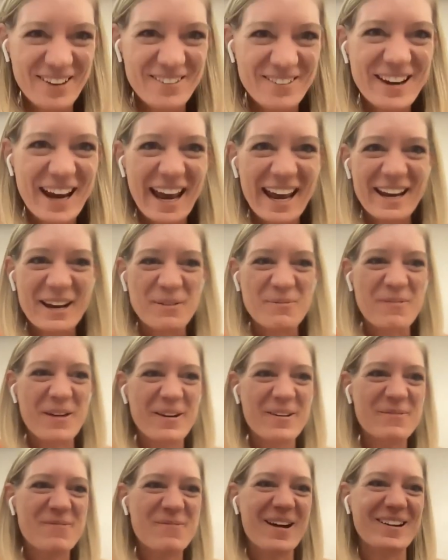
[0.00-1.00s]
Okay,
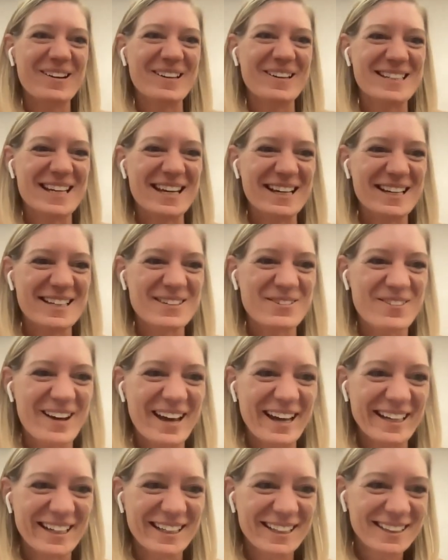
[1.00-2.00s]
Mary Margaret, take us
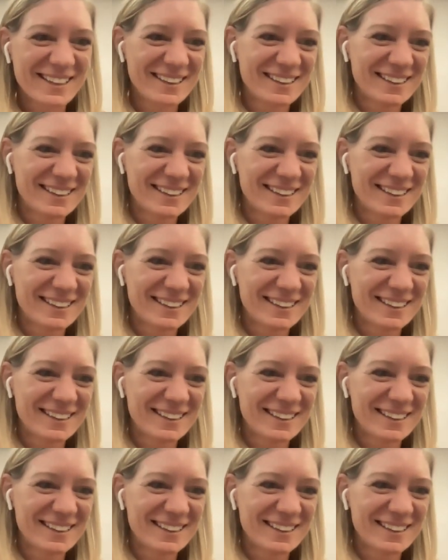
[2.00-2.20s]
away.